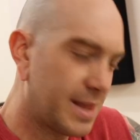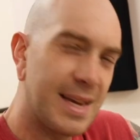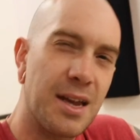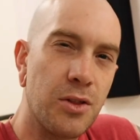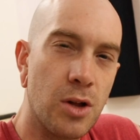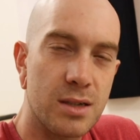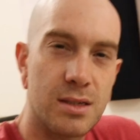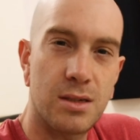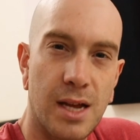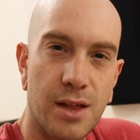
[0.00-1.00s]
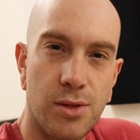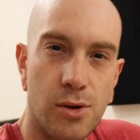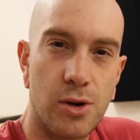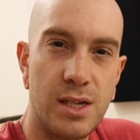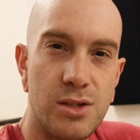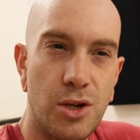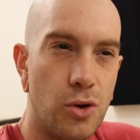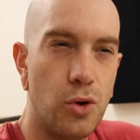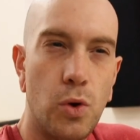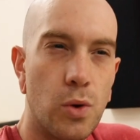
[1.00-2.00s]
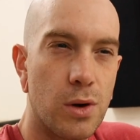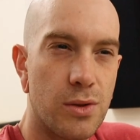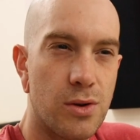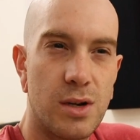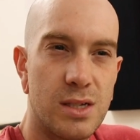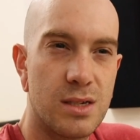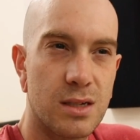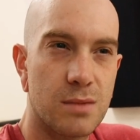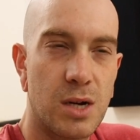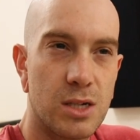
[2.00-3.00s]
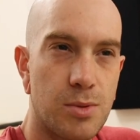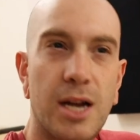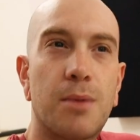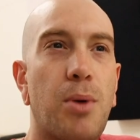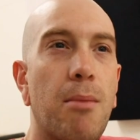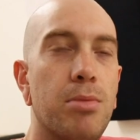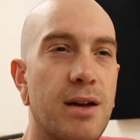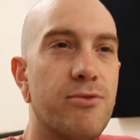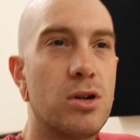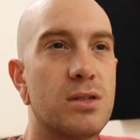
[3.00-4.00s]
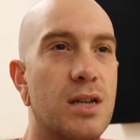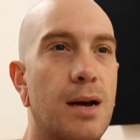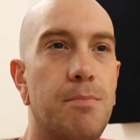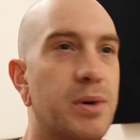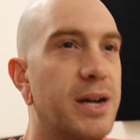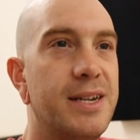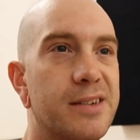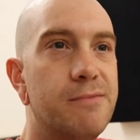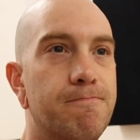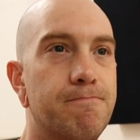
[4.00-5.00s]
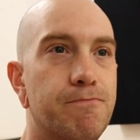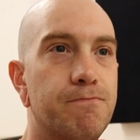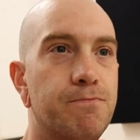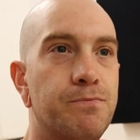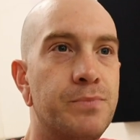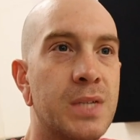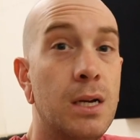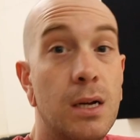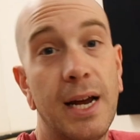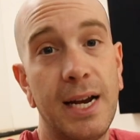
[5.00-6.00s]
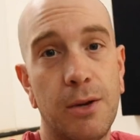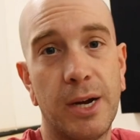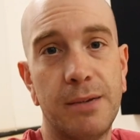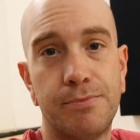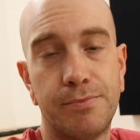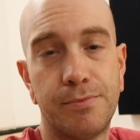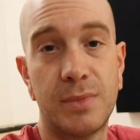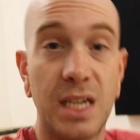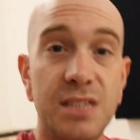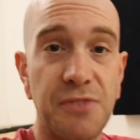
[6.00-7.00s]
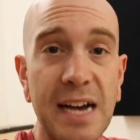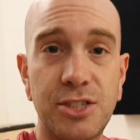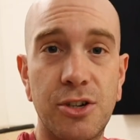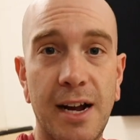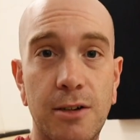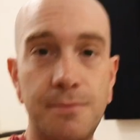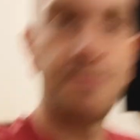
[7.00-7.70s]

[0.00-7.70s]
I think it unlocks it to like 32 or 36 miles. I could probably have looked it up, but I didn't. Anyway, it's faster now.